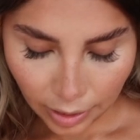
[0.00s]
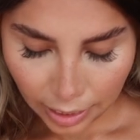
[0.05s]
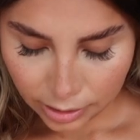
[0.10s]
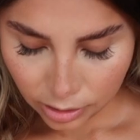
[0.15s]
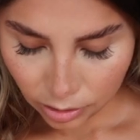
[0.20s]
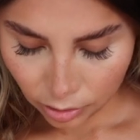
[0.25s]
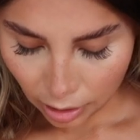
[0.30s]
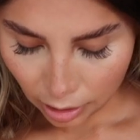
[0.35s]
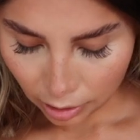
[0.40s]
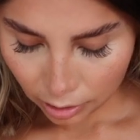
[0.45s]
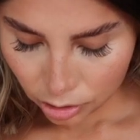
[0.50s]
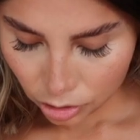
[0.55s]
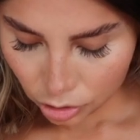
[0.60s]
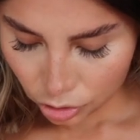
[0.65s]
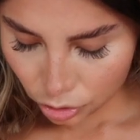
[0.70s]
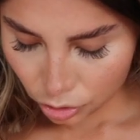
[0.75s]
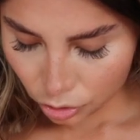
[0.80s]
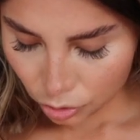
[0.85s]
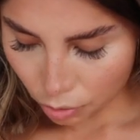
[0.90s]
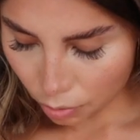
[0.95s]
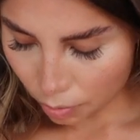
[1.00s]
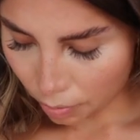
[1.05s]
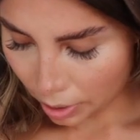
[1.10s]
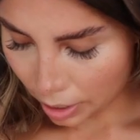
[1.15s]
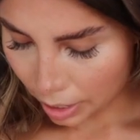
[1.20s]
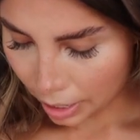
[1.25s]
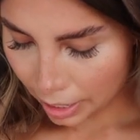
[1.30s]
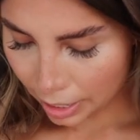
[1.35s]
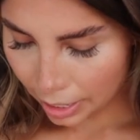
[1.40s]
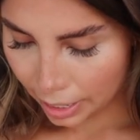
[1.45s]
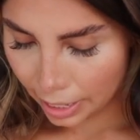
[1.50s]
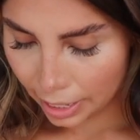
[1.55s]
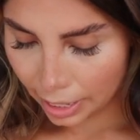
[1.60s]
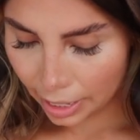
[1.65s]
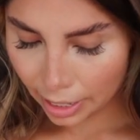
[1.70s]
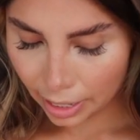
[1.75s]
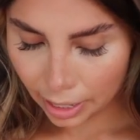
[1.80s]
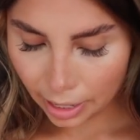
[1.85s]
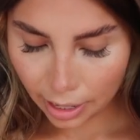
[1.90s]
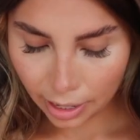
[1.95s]
right, so now I'm gonna do
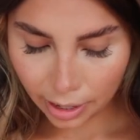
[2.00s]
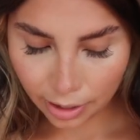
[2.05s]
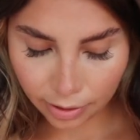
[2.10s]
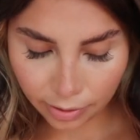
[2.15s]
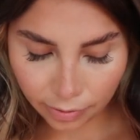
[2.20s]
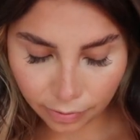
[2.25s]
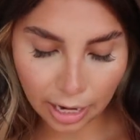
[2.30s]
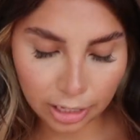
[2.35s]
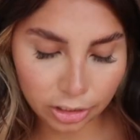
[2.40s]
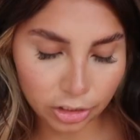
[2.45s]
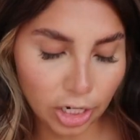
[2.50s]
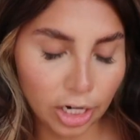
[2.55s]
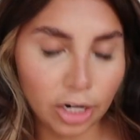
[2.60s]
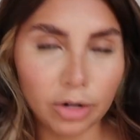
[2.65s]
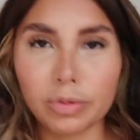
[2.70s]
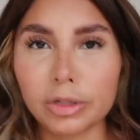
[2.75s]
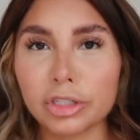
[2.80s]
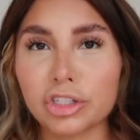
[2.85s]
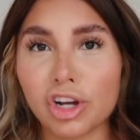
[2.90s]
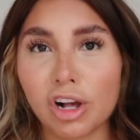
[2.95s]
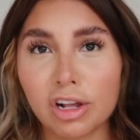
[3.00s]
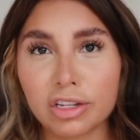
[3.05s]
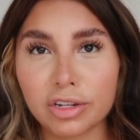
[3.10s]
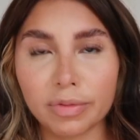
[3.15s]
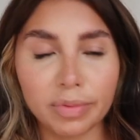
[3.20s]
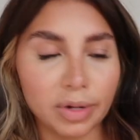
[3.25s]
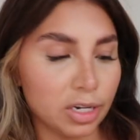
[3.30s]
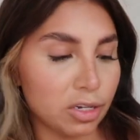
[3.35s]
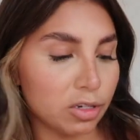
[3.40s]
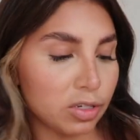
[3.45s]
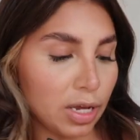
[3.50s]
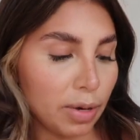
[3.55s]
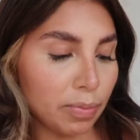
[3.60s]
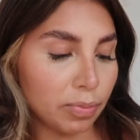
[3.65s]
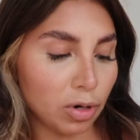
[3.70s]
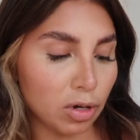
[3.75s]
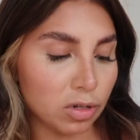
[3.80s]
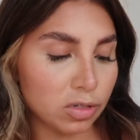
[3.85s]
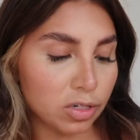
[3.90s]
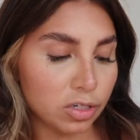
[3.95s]
my eyeshadow, which also I'm gonna use that
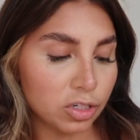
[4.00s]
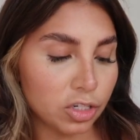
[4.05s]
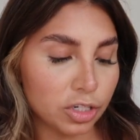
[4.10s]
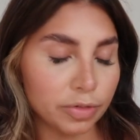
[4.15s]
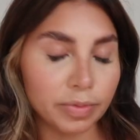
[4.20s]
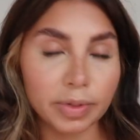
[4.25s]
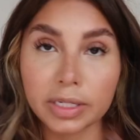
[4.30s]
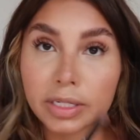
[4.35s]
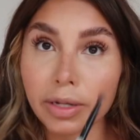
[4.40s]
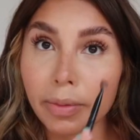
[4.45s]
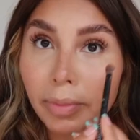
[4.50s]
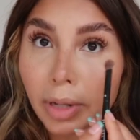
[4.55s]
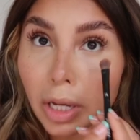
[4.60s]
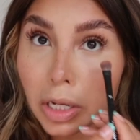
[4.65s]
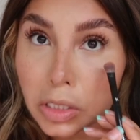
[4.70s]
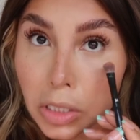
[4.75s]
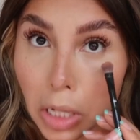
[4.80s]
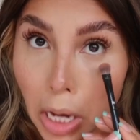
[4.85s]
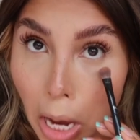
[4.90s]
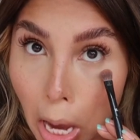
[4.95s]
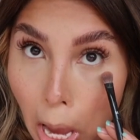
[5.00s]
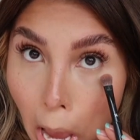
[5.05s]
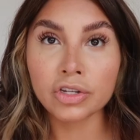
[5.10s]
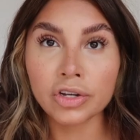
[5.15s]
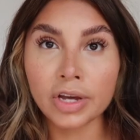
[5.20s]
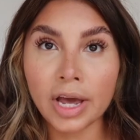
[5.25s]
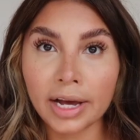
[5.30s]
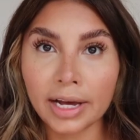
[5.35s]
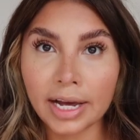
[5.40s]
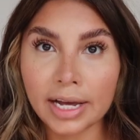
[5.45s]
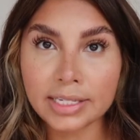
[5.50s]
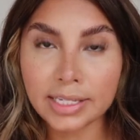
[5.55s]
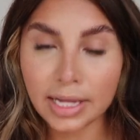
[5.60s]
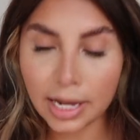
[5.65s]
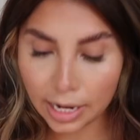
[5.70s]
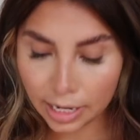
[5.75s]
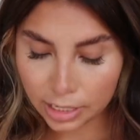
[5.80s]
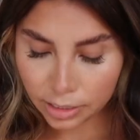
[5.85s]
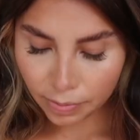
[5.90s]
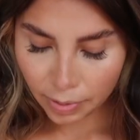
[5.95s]
bronzer just because I'm lazy. So yeah, guys,
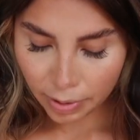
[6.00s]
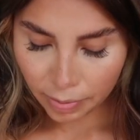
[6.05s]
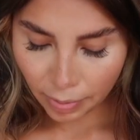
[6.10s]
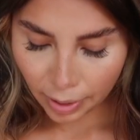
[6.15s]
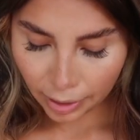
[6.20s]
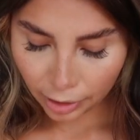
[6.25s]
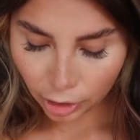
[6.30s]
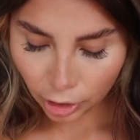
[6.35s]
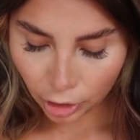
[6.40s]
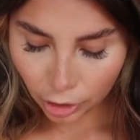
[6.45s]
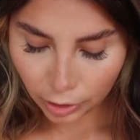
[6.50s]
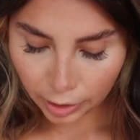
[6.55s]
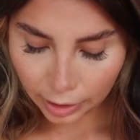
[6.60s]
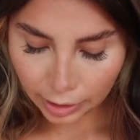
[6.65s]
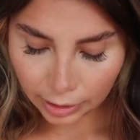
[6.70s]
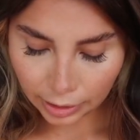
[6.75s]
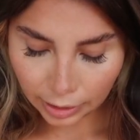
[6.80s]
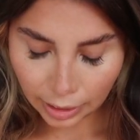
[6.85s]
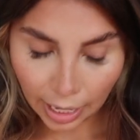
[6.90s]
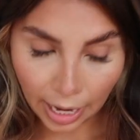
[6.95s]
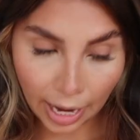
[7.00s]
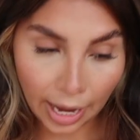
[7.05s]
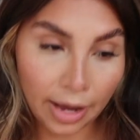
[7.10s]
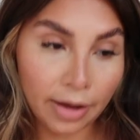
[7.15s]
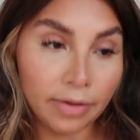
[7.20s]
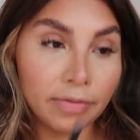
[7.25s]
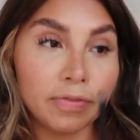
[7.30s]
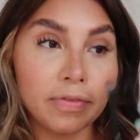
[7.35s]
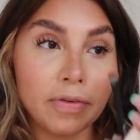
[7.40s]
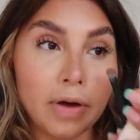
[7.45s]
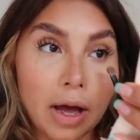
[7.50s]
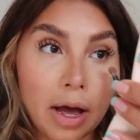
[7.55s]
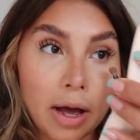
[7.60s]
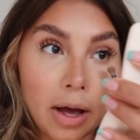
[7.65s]
that has been my current life.